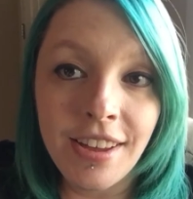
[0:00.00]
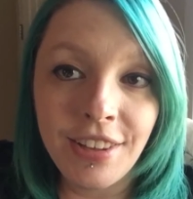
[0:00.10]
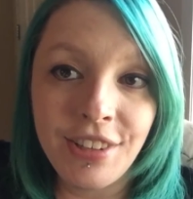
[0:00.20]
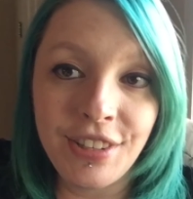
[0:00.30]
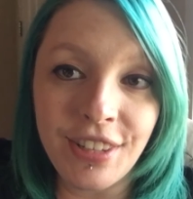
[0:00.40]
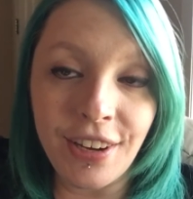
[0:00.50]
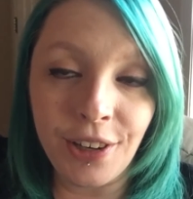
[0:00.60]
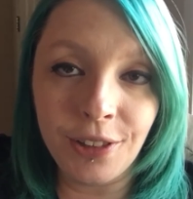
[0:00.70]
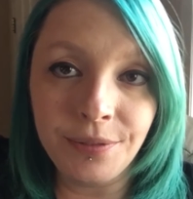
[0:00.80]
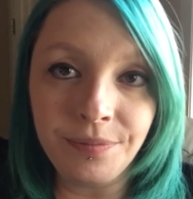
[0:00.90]

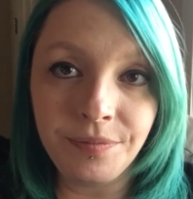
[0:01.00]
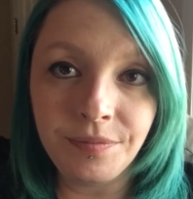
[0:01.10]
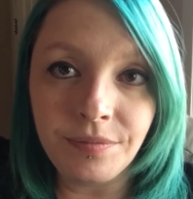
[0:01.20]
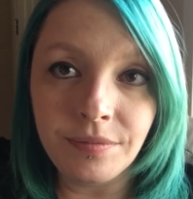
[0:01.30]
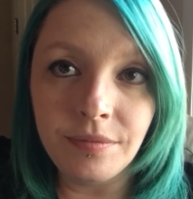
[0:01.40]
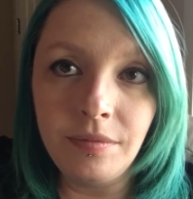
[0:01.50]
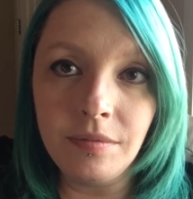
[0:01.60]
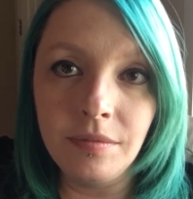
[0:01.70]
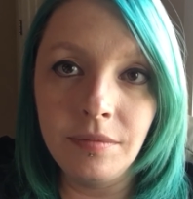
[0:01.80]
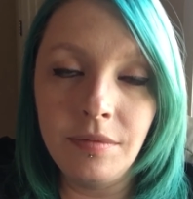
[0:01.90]
So
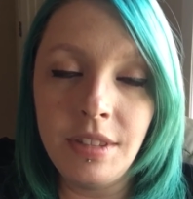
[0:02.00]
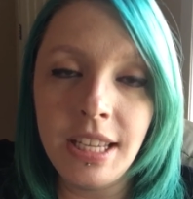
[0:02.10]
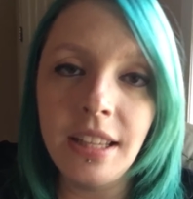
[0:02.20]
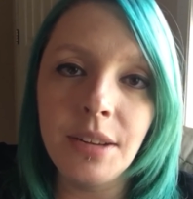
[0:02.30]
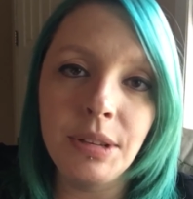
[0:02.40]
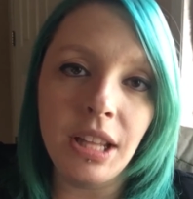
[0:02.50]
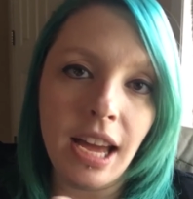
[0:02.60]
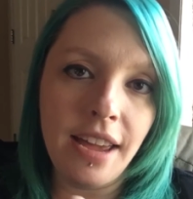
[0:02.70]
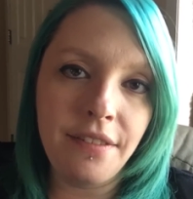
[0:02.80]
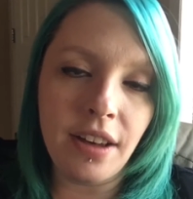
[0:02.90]
dealing with
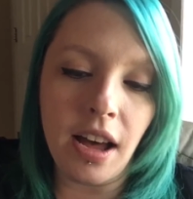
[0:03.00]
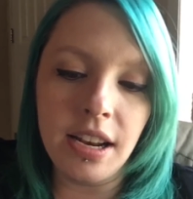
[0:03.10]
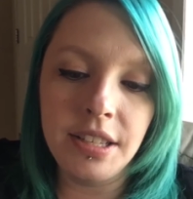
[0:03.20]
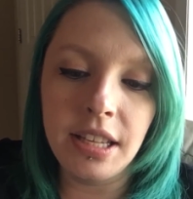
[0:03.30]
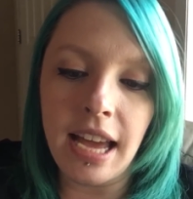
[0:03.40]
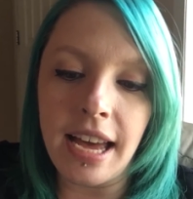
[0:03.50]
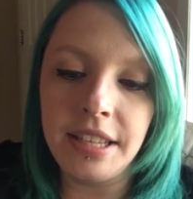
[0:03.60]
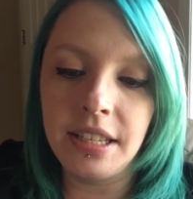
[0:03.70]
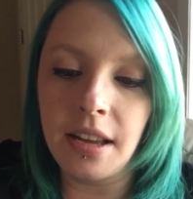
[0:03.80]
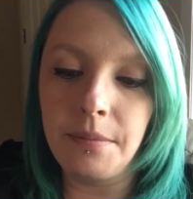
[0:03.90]
life honestly has
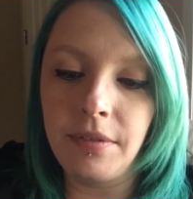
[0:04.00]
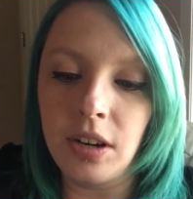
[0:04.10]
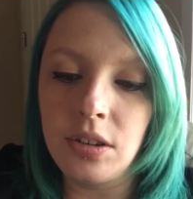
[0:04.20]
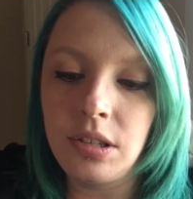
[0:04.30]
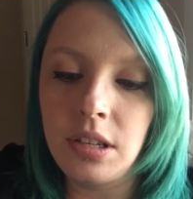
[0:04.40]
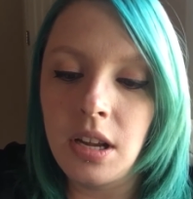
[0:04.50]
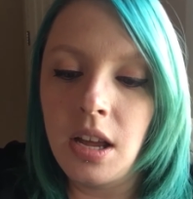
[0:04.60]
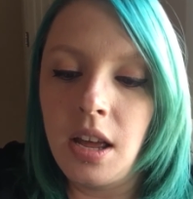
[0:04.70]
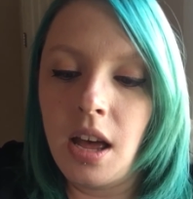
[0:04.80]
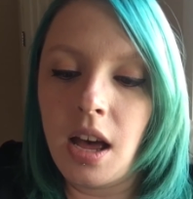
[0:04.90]
to come first.
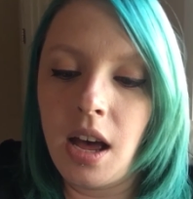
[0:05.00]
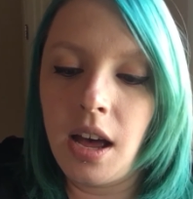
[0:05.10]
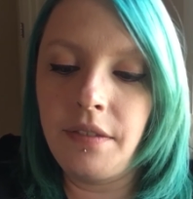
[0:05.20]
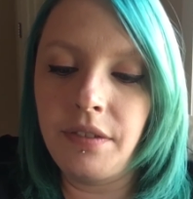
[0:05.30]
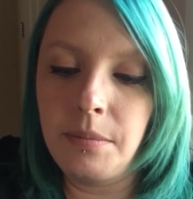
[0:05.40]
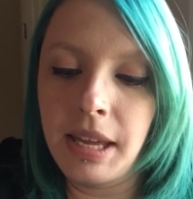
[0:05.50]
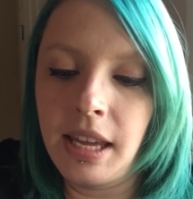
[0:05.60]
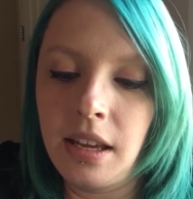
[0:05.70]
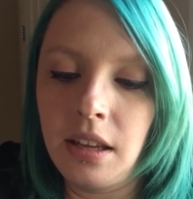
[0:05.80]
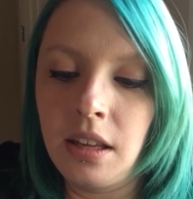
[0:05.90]
For
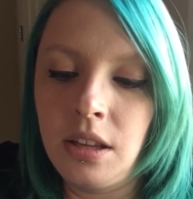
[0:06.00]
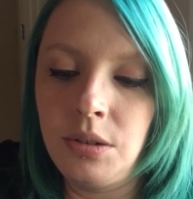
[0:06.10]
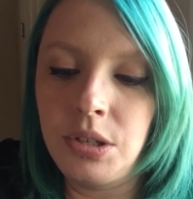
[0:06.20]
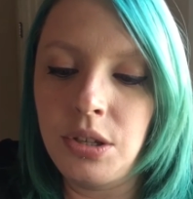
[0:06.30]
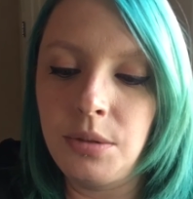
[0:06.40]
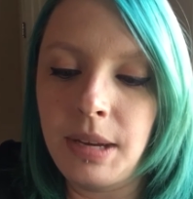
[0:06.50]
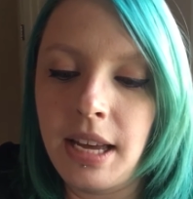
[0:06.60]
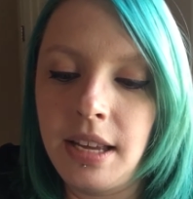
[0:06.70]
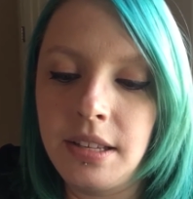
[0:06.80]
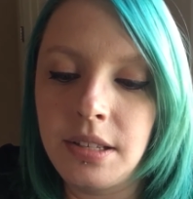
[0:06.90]
me, YouTube
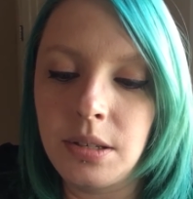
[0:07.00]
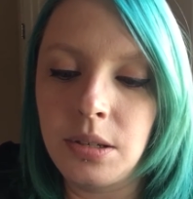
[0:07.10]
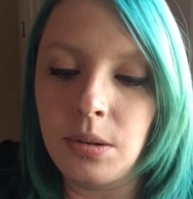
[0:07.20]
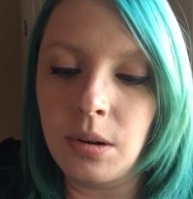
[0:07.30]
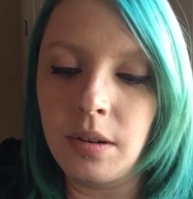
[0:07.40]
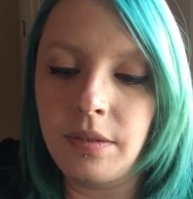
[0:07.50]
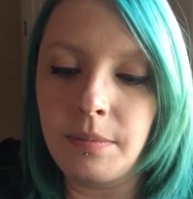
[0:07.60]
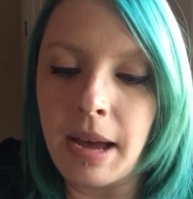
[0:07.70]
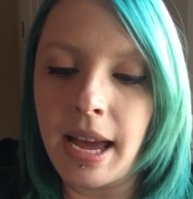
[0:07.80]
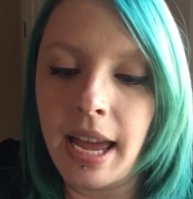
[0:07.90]
is sort of
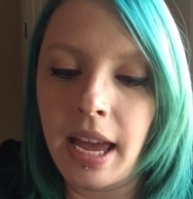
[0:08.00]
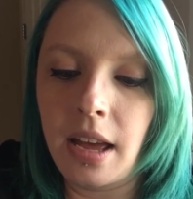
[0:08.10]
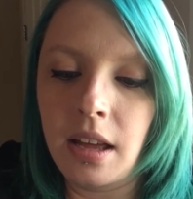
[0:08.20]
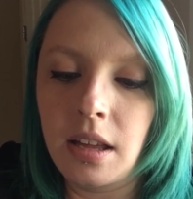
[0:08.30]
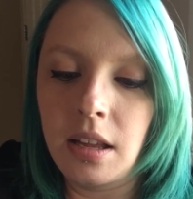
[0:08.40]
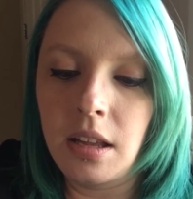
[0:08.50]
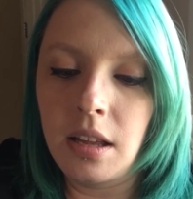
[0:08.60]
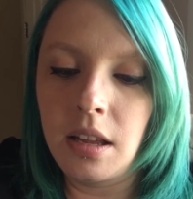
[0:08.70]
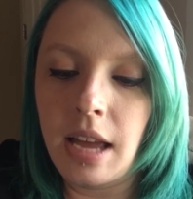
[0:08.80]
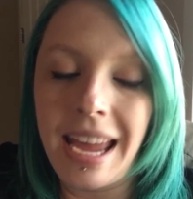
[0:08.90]
my
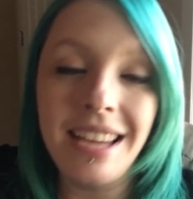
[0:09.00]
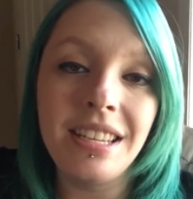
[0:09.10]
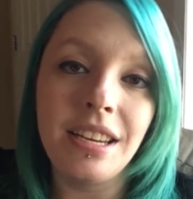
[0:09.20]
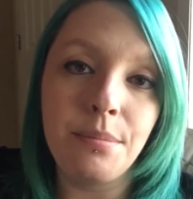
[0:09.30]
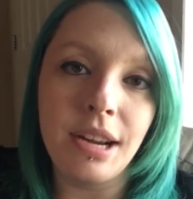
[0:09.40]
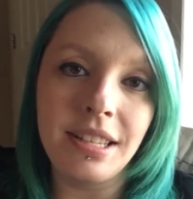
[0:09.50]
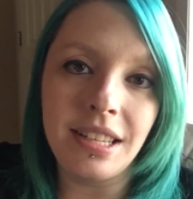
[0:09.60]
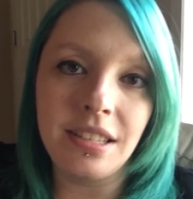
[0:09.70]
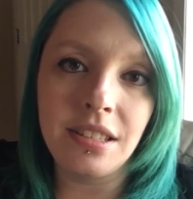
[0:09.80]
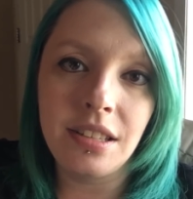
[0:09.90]

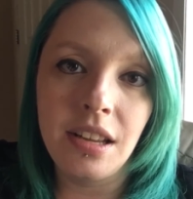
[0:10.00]
antidepressant.